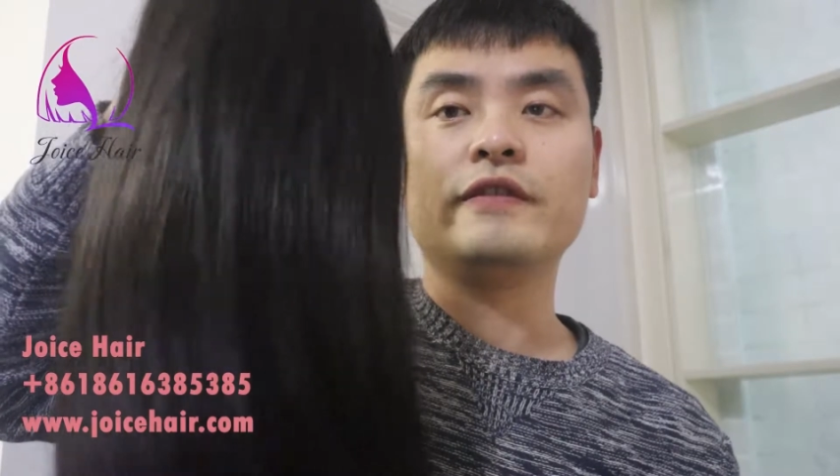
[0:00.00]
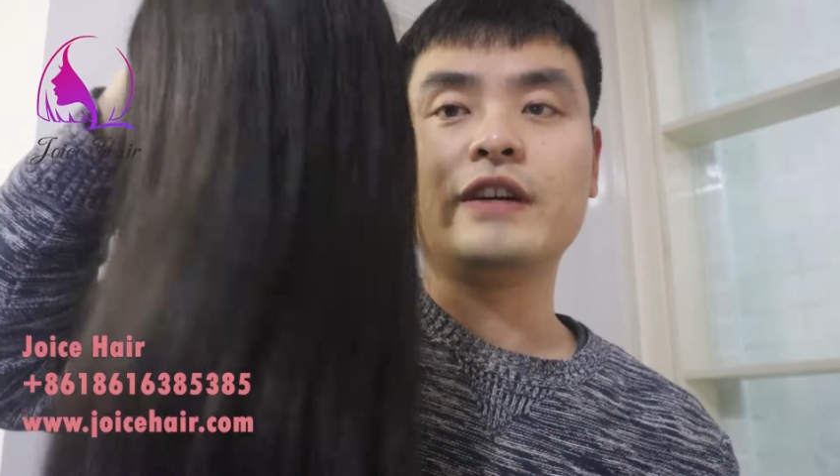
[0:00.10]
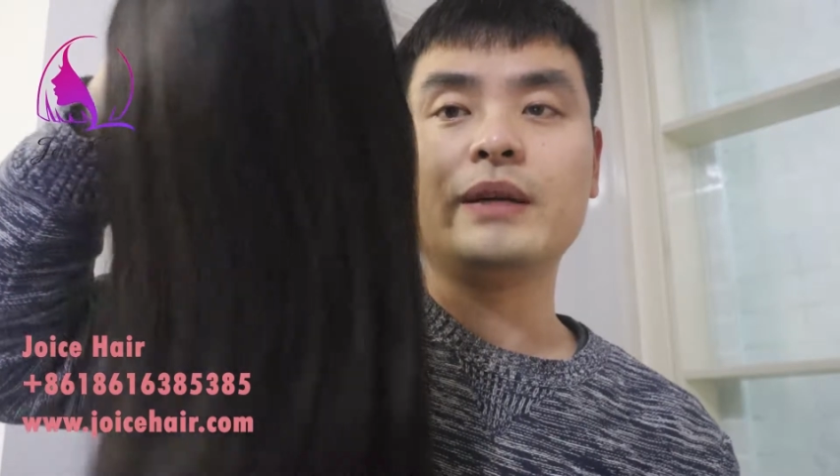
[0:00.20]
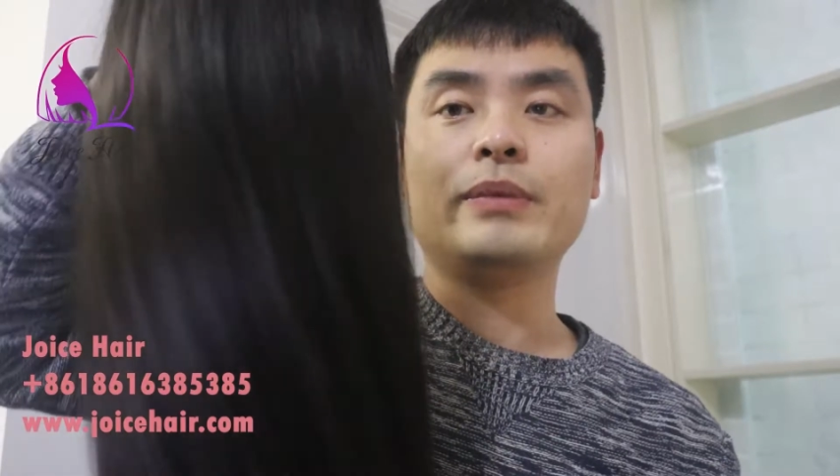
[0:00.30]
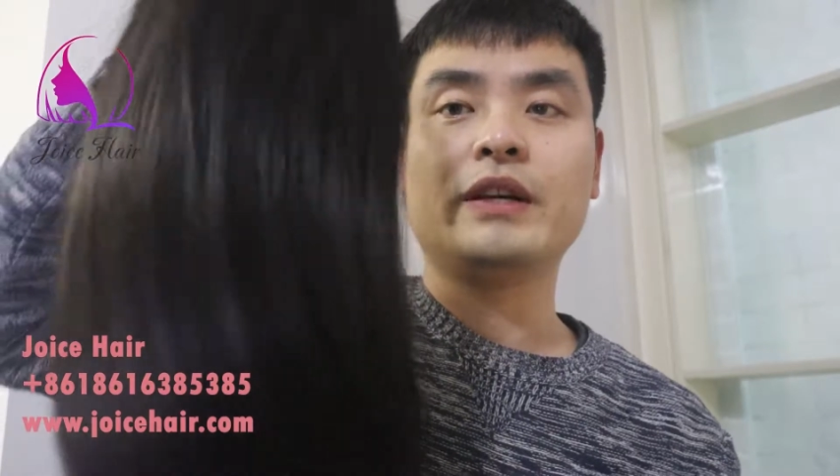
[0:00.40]

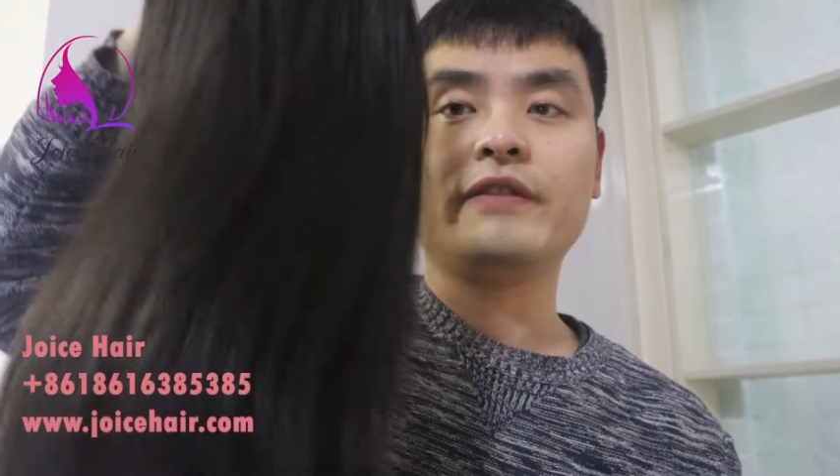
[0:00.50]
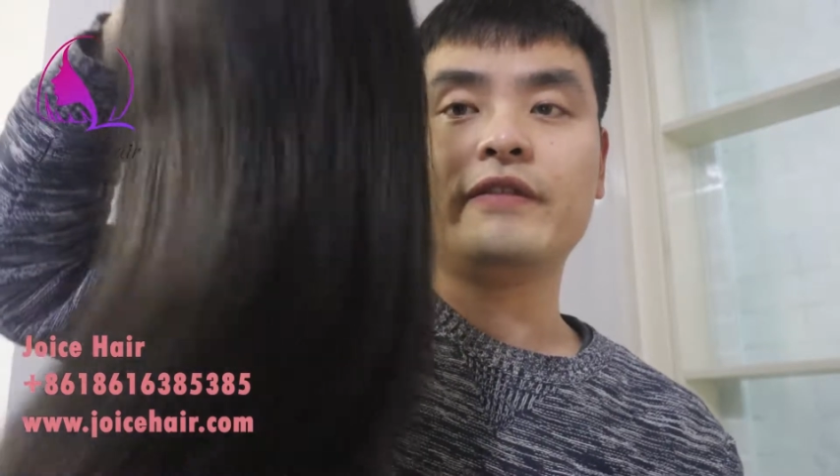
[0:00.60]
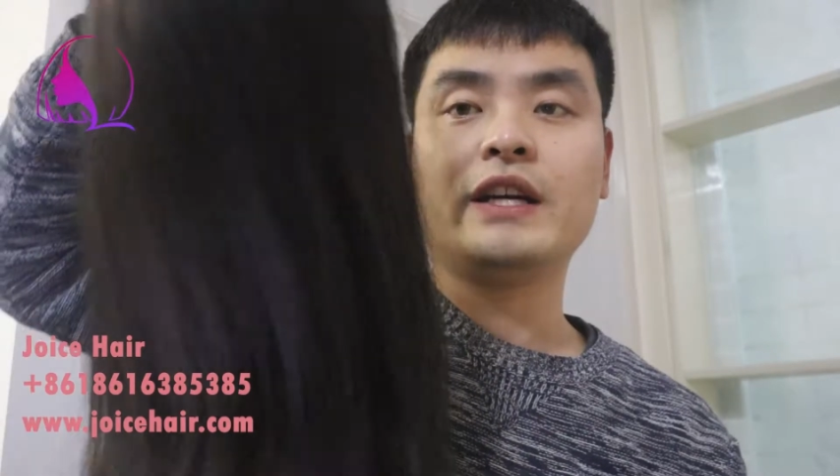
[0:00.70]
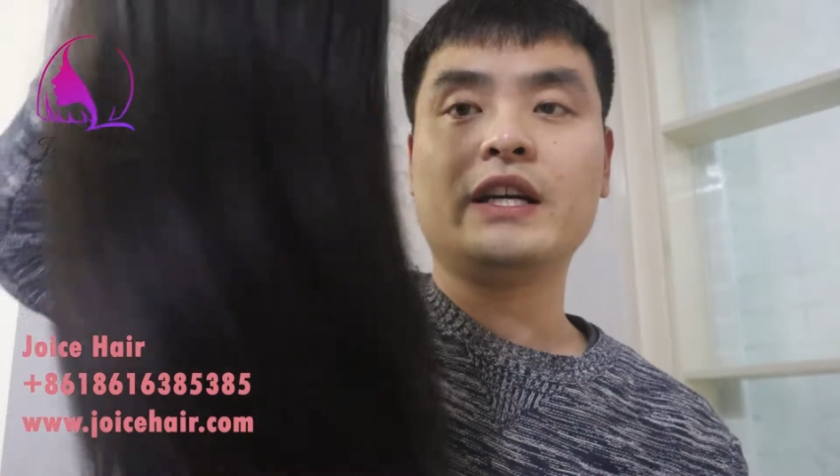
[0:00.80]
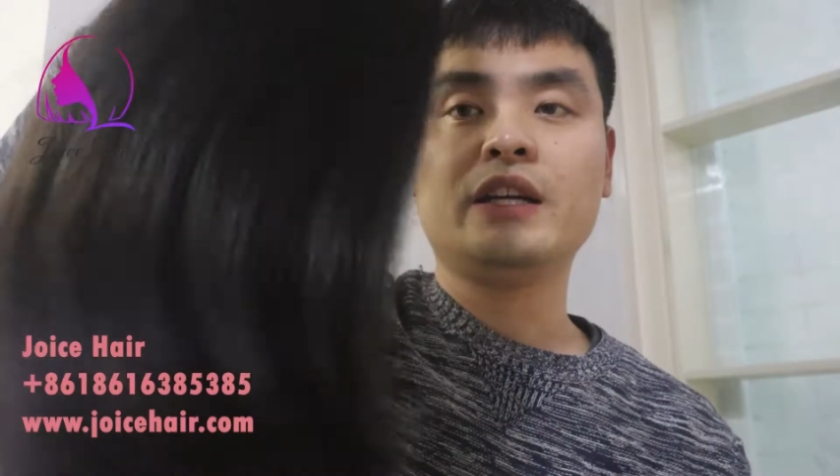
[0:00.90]

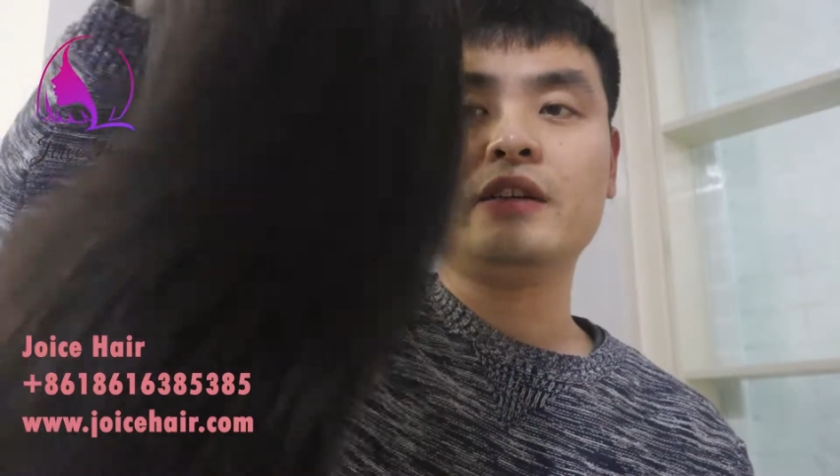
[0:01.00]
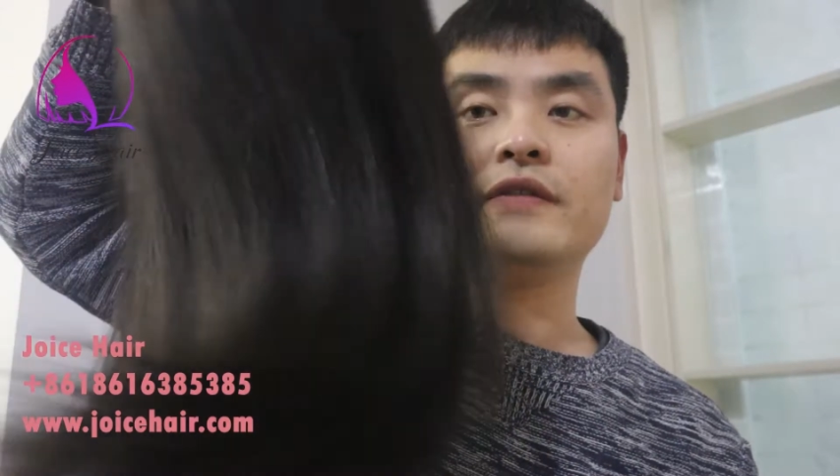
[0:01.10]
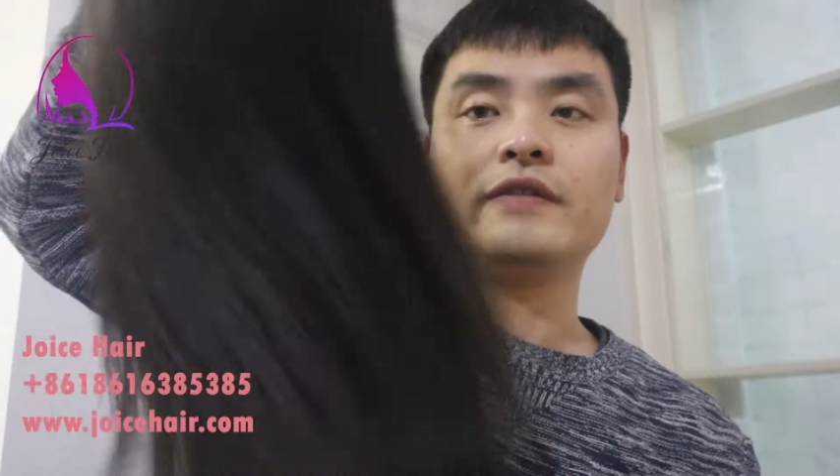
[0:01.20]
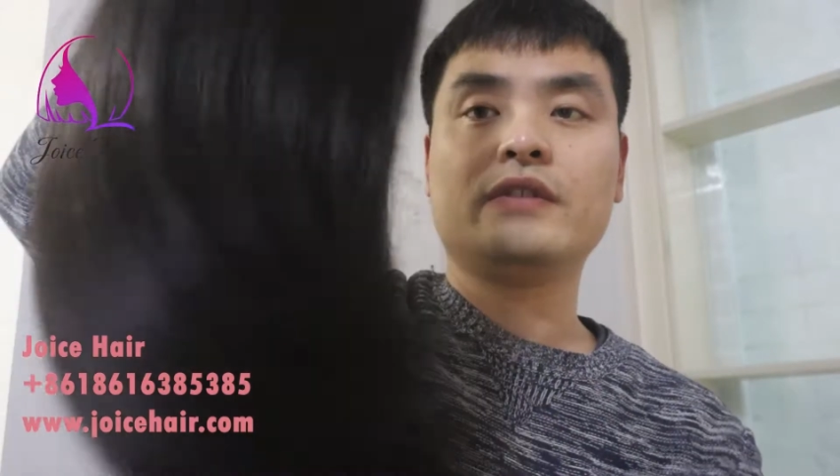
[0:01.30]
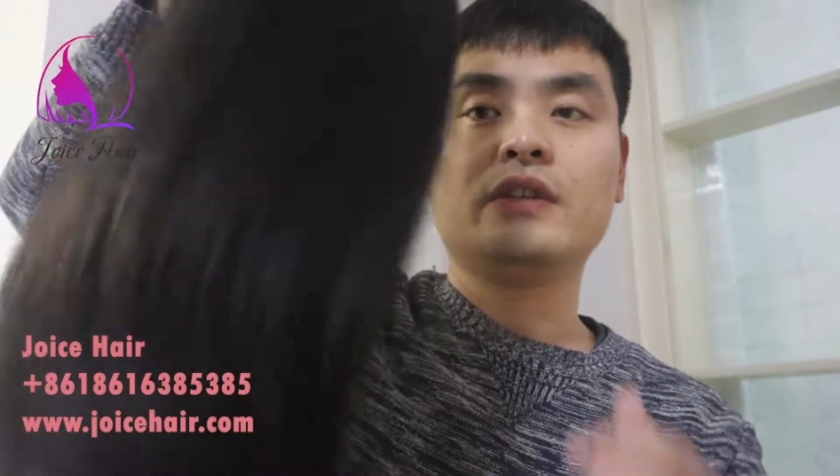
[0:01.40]

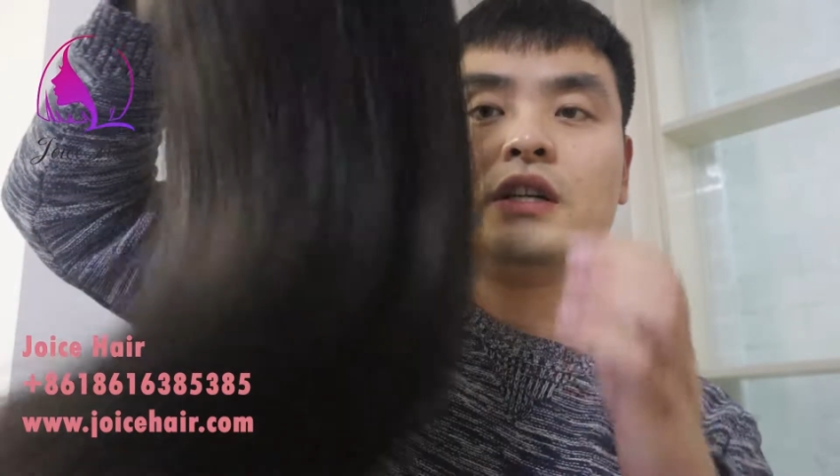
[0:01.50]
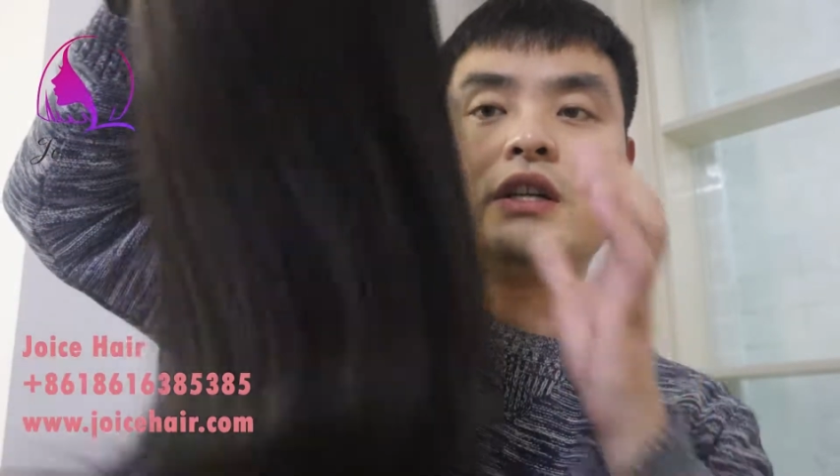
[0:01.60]
5x5